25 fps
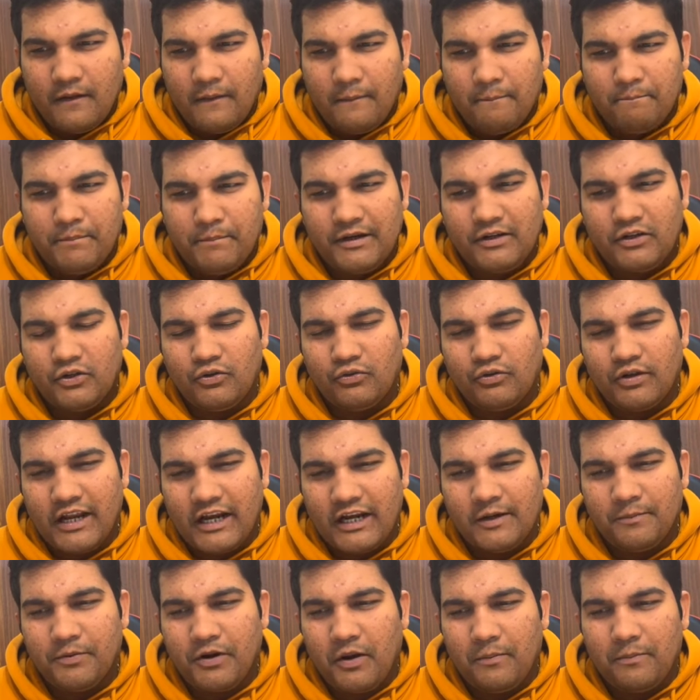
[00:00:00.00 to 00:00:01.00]
But to
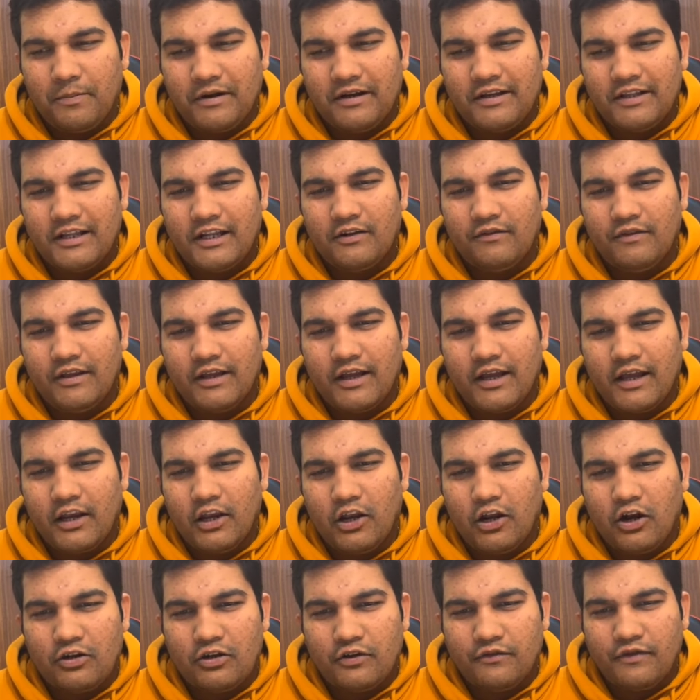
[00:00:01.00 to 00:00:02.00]
get property and vehicle,
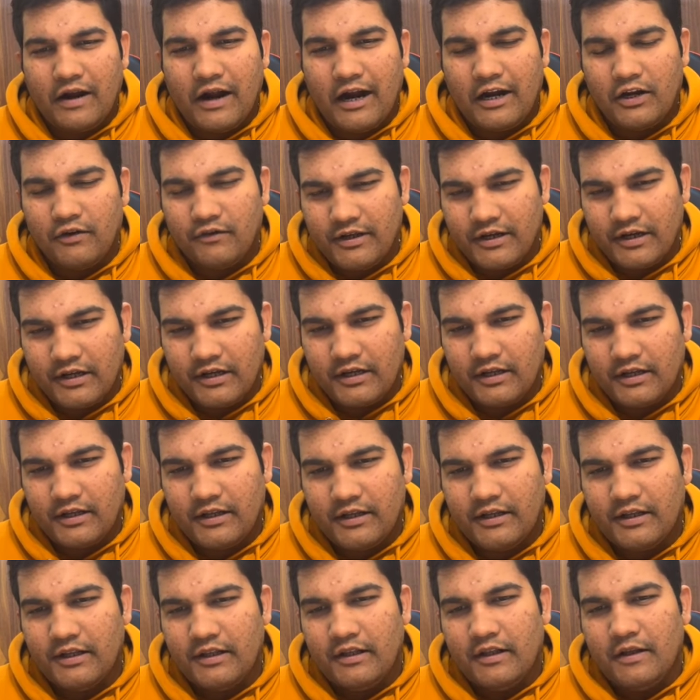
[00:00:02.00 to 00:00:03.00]
lot of hard work,
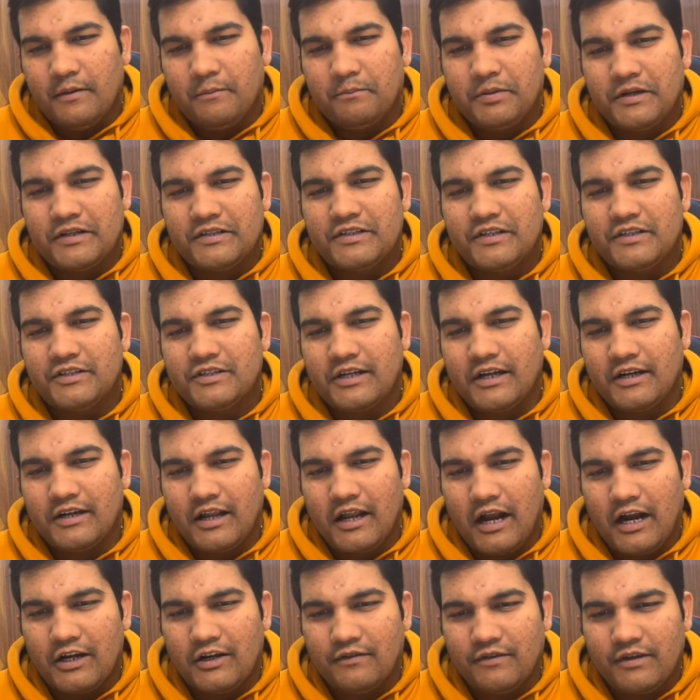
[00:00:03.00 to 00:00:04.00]
persistent
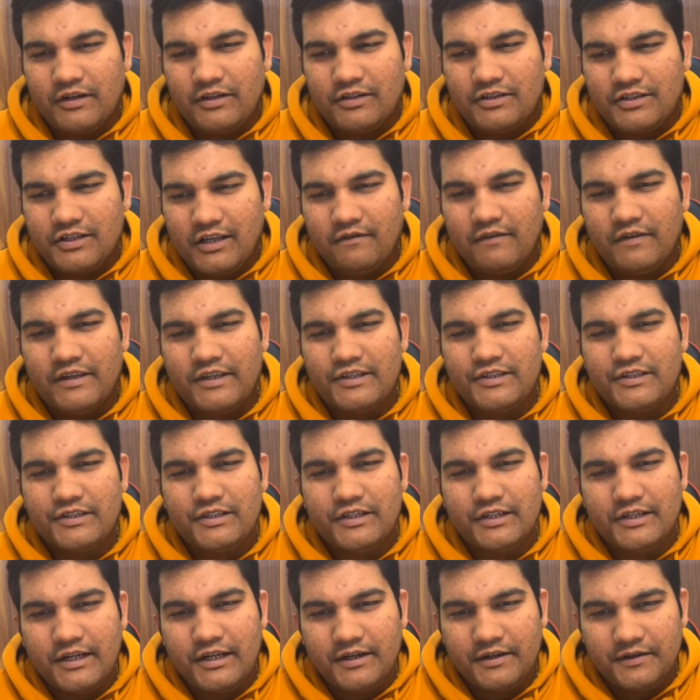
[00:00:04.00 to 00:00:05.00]
hard work saving is
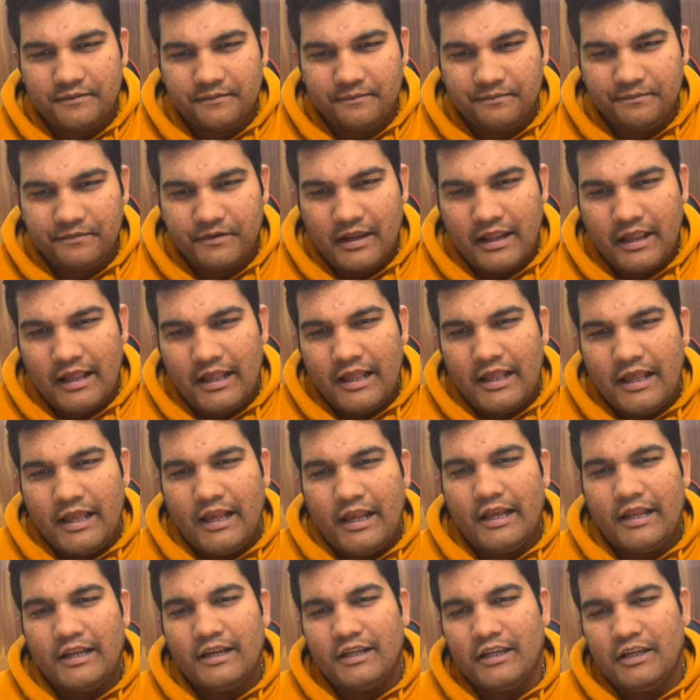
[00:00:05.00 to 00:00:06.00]
needed.
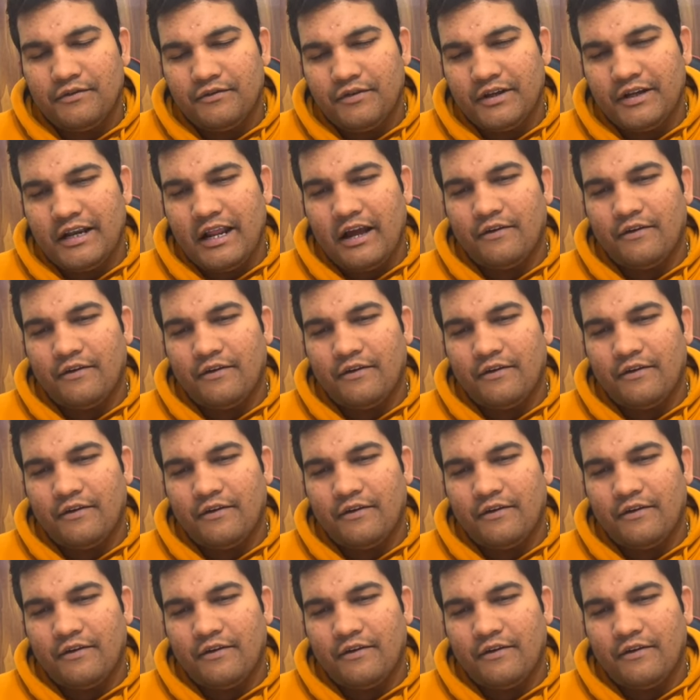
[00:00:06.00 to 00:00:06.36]
And even